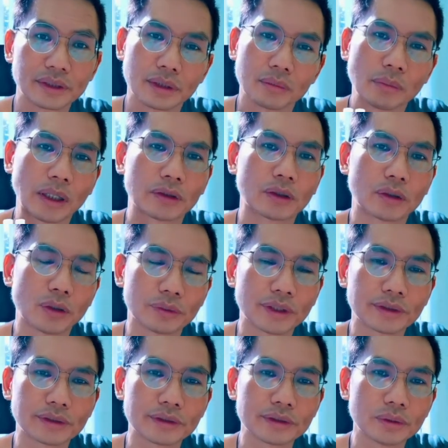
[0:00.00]
But
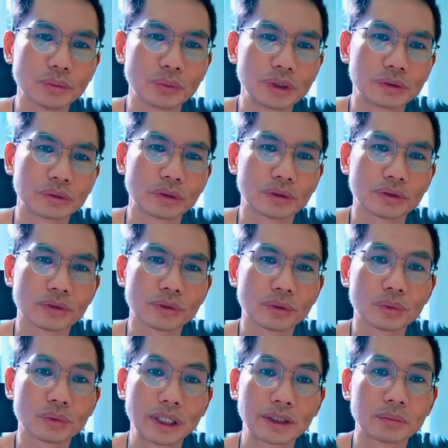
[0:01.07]
connector we not so
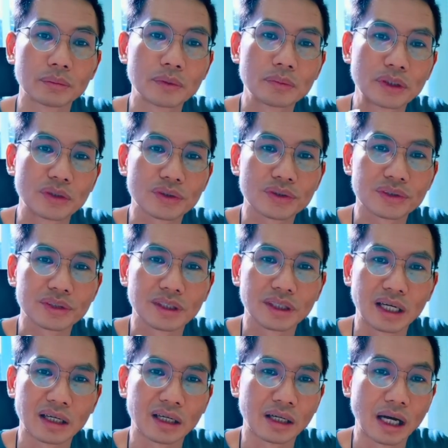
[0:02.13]
recommend because
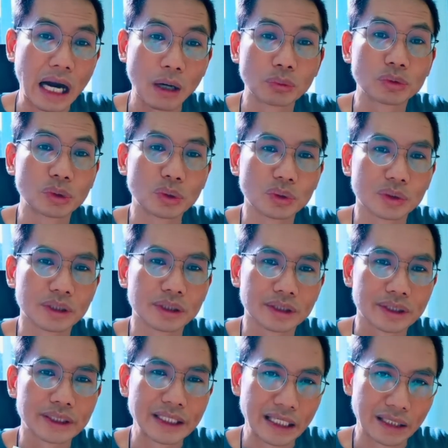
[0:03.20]
outdoor
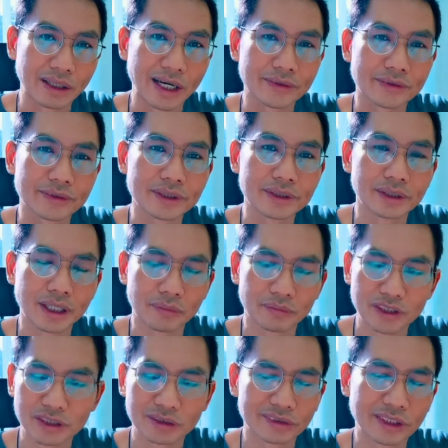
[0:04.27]
get rusty.
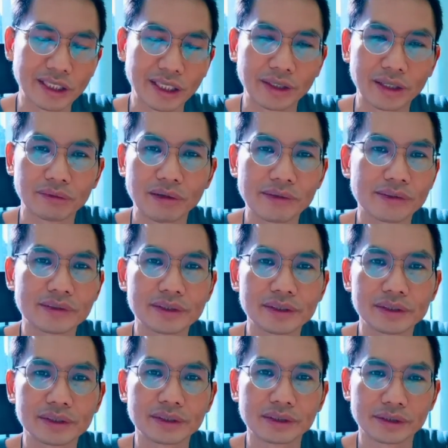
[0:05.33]
After get
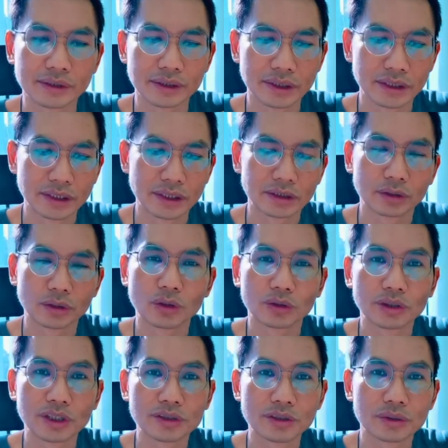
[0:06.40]
rusty, the
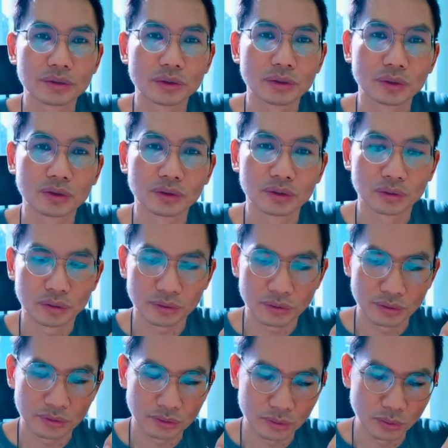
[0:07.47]
connection not
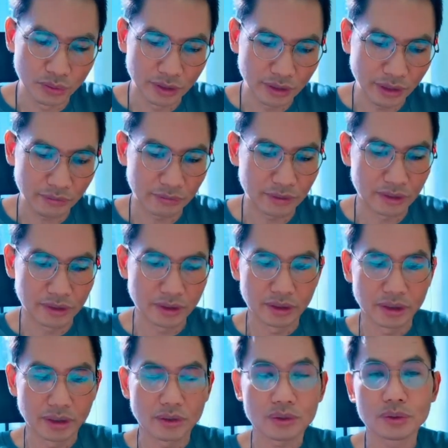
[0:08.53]
good enough.
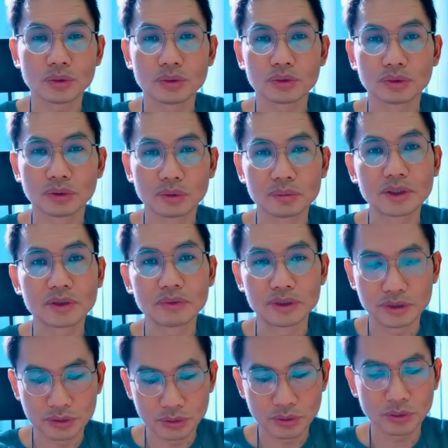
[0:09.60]
So normally
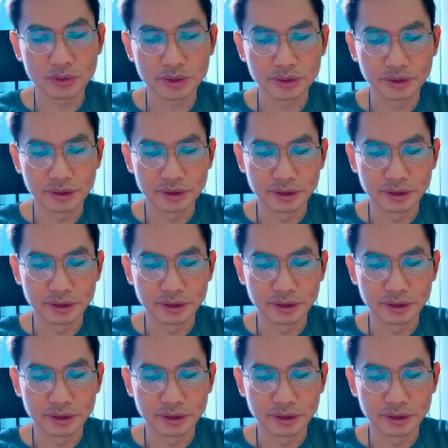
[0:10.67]
we join it